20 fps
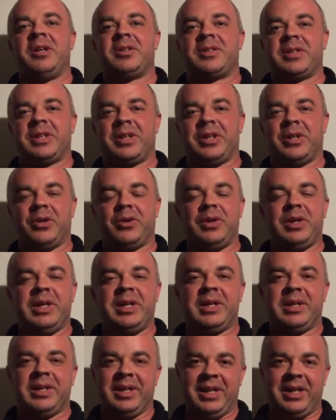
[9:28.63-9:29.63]
So
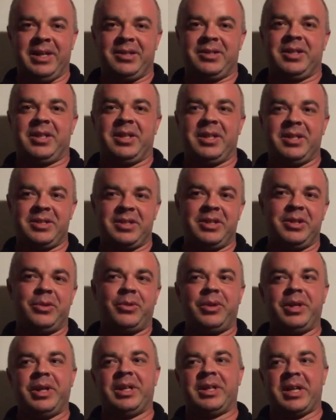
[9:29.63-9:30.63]
yes, it is
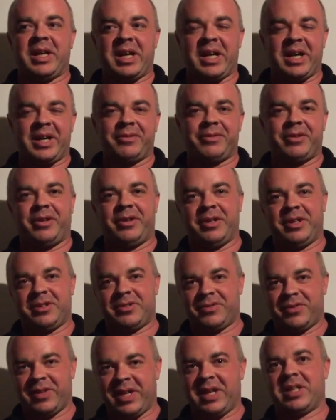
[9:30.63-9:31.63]
annoying to have all
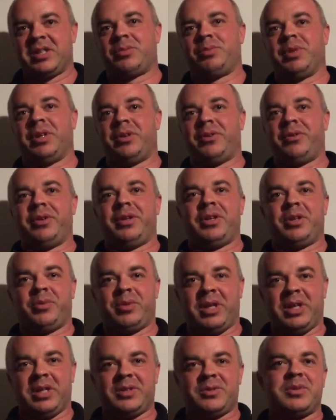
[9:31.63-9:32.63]
these fans blowing in your
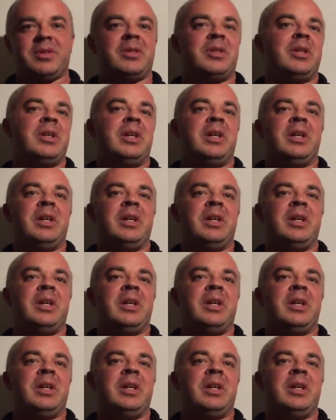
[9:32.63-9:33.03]
basement,